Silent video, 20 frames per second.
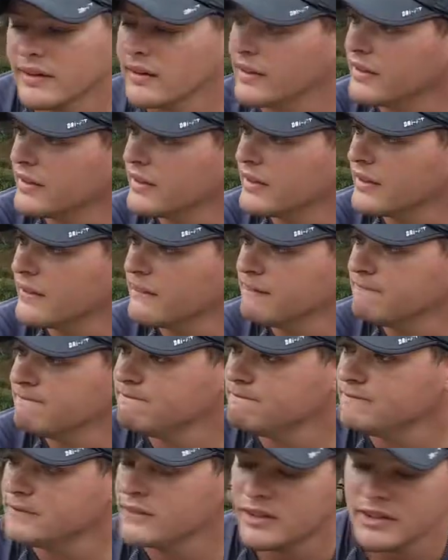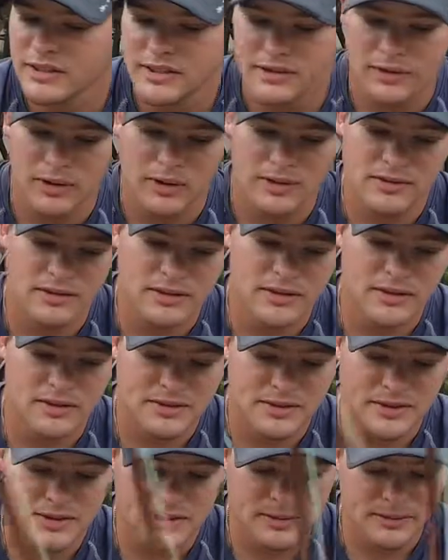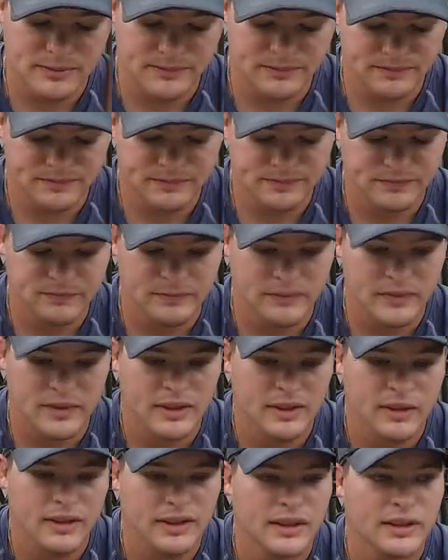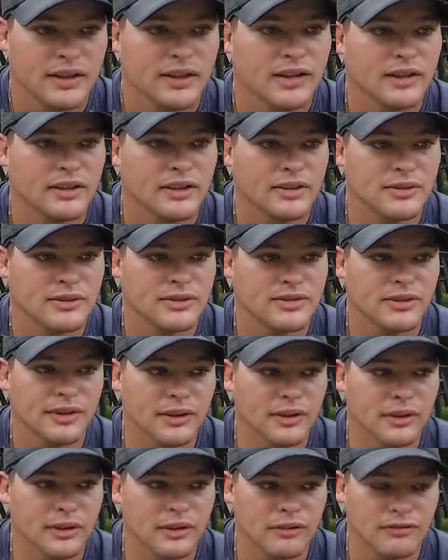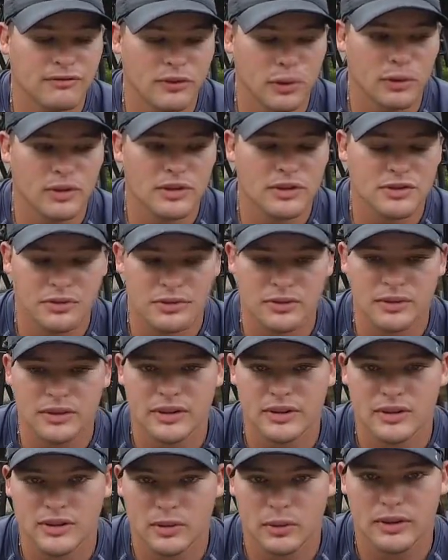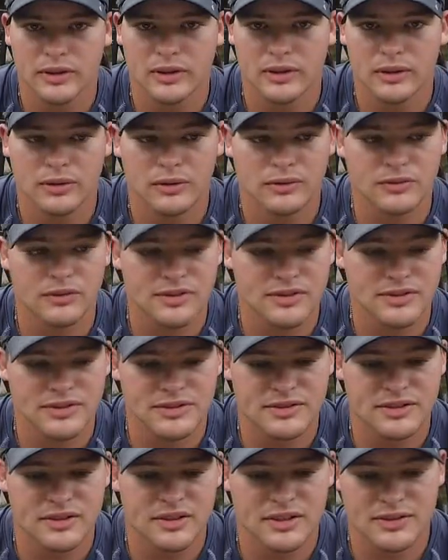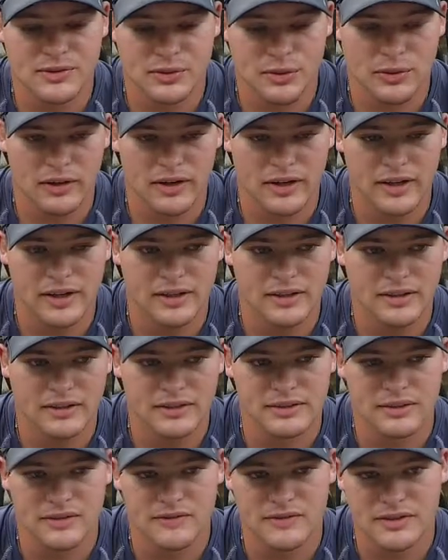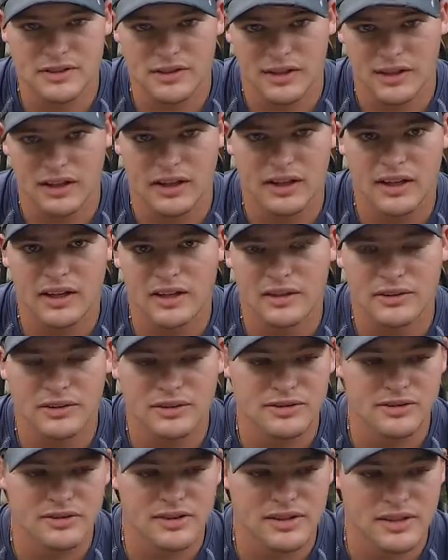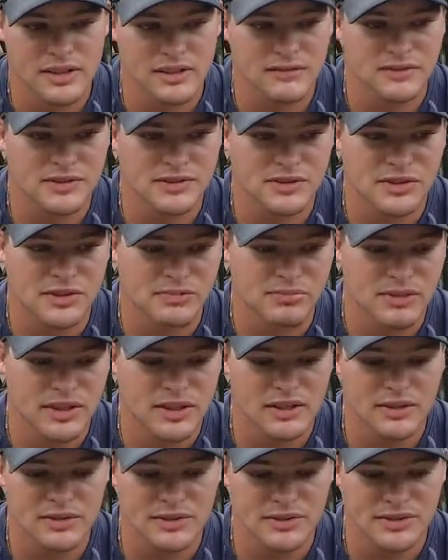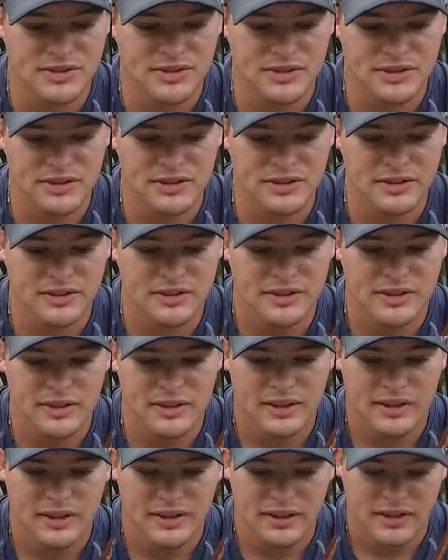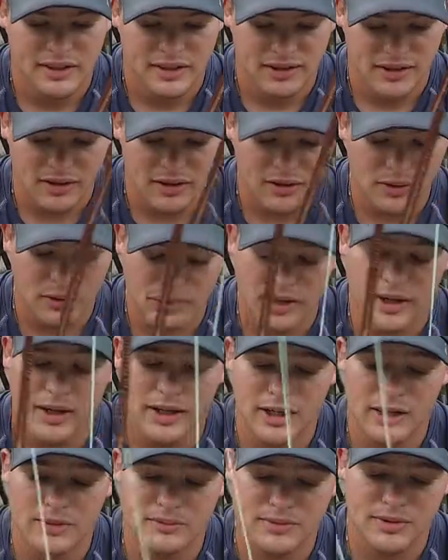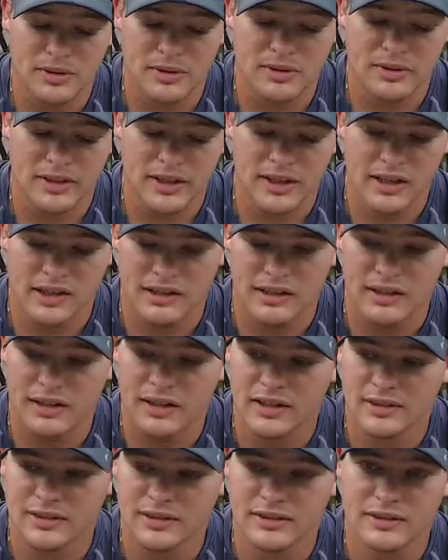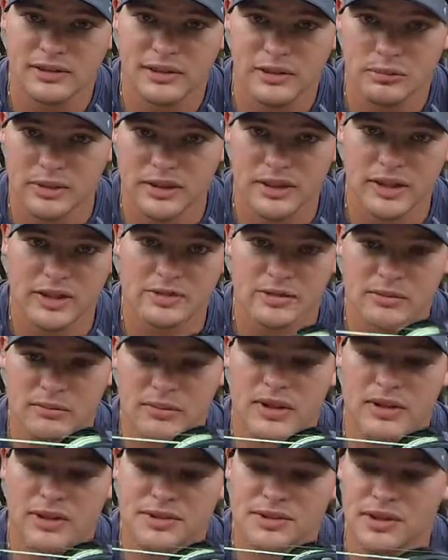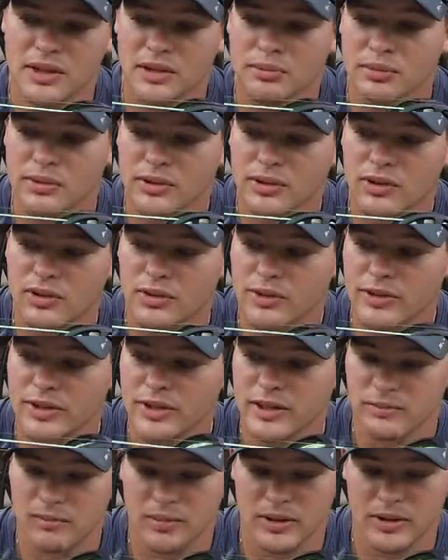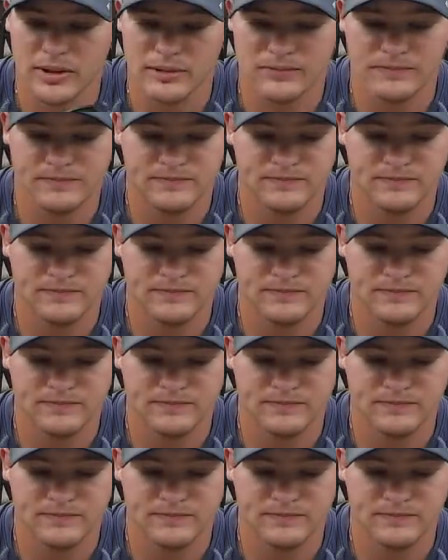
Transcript: And as far as leaders go, use a 40, 20, 12 to 6 or 8. If it's a client, I'll use 8. If it's just me, I use 6. Although I am starting to kind of like the little bit extra muscle I put on with 8-pound.